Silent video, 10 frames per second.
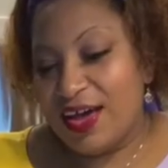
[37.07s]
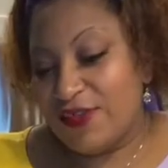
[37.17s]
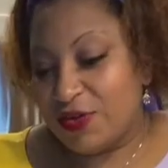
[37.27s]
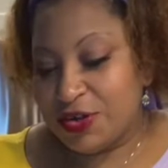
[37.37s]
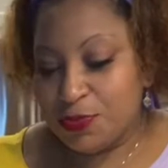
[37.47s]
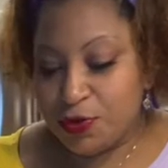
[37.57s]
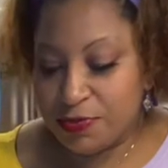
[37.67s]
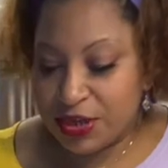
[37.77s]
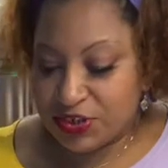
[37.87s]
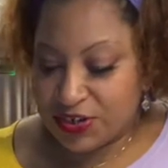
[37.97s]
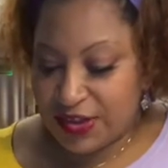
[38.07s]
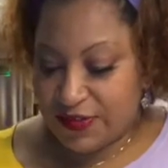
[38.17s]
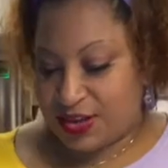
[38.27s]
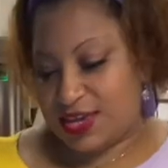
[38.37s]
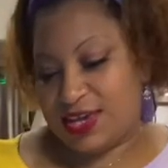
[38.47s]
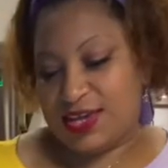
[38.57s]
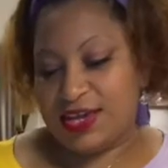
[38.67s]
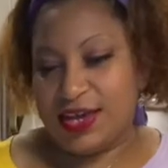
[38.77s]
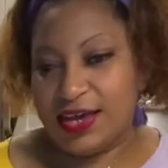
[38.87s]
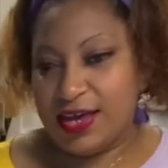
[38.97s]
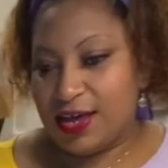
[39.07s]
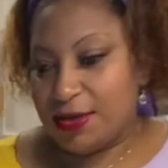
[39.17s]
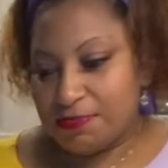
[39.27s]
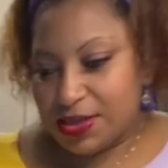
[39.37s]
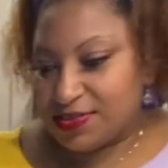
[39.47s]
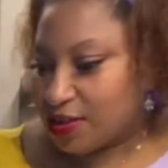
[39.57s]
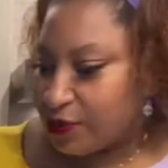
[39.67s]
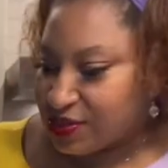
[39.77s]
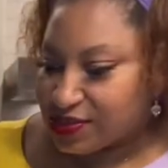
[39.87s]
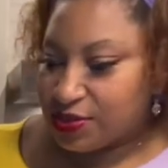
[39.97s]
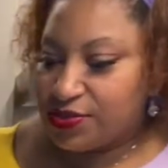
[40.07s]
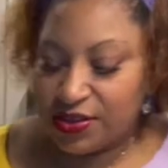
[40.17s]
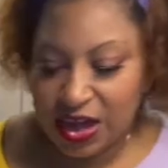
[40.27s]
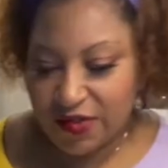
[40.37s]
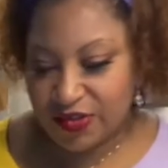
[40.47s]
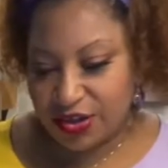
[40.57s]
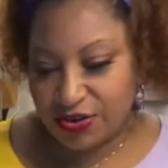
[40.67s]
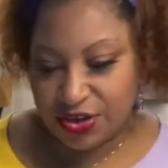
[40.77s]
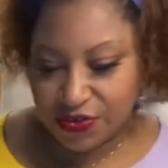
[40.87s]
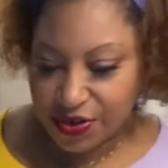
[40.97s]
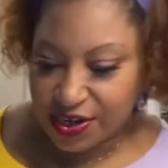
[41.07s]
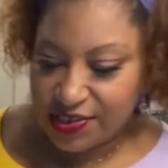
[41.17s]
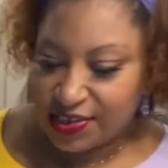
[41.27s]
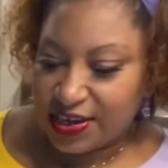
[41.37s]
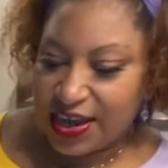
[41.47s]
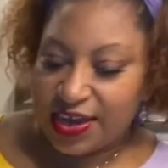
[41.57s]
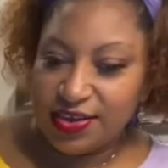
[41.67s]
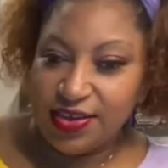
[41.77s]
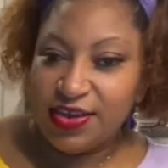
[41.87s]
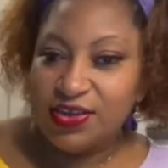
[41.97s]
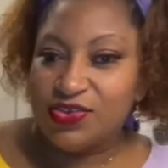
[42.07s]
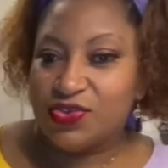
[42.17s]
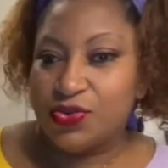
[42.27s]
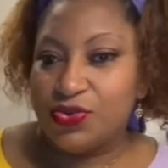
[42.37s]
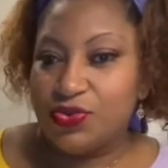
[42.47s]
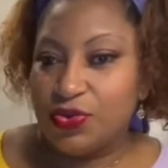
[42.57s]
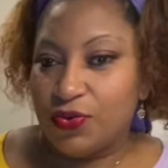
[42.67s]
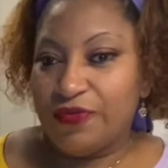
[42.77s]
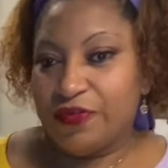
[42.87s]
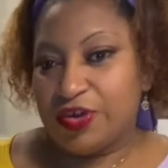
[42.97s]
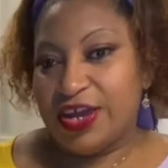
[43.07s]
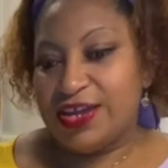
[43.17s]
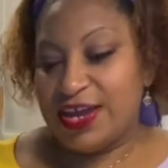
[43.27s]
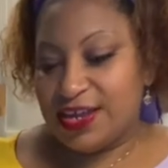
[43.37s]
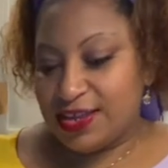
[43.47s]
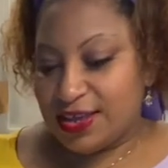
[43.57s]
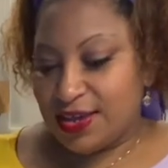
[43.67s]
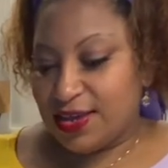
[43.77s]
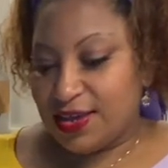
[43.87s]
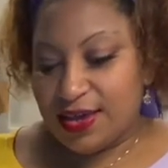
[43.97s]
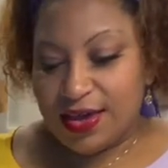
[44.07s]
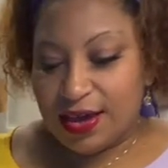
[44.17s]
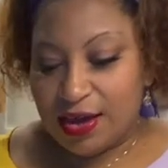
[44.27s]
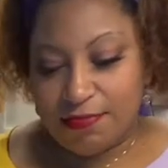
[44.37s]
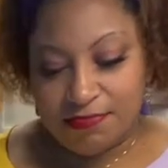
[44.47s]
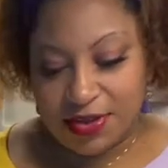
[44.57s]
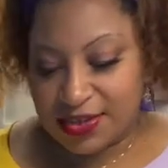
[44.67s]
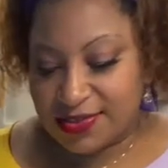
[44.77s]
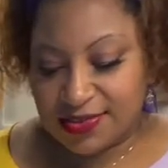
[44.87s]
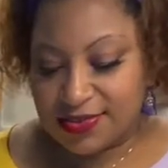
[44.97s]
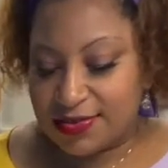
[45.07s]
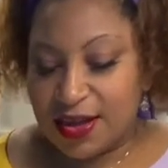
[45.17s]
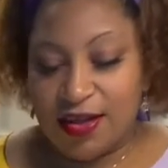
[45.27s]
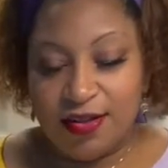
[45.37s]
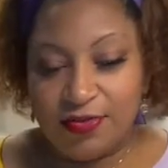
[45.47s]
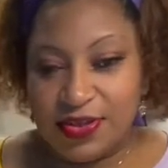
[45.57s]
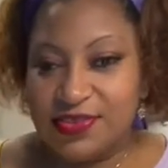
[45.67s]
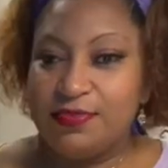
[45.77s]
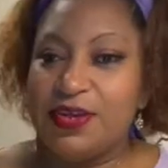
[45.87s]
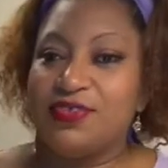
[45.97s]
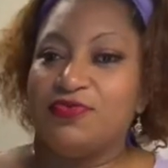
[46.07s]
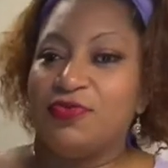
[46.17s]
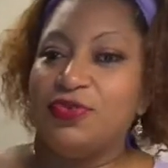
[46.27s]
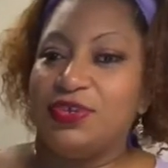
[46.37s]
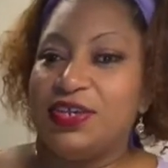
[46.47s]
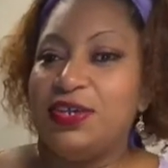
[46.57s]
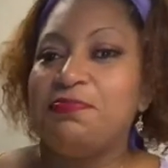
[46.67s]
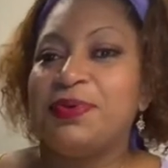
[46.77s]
already pre-measured everything. It's always good to have all your ingredients in hand so you don't forget anything. That's always the best rule to keep